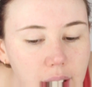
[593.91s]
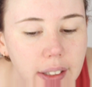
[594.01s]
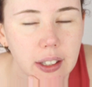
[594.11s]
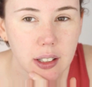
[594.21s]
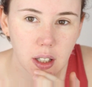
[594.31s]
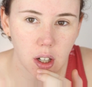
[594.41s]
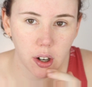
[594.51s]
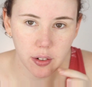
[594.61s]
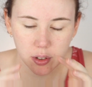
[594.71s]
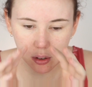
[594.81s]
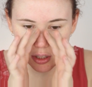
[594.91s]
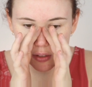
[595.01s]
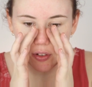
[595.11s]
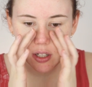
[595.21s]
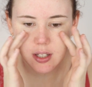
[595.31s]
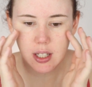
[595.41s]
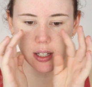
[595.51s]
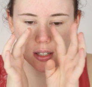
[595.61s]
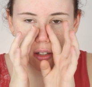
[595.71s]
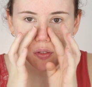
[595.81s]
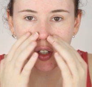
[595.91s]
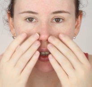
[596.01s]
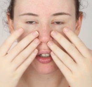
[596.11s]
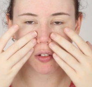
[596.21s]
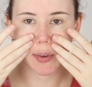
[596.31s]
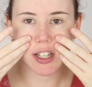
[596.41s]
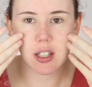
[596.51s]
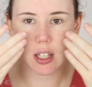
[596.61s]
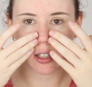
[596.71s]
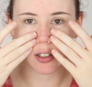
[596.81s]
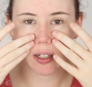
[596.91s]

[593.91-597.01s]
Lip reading: I think the overall difference is the feeling of my skin.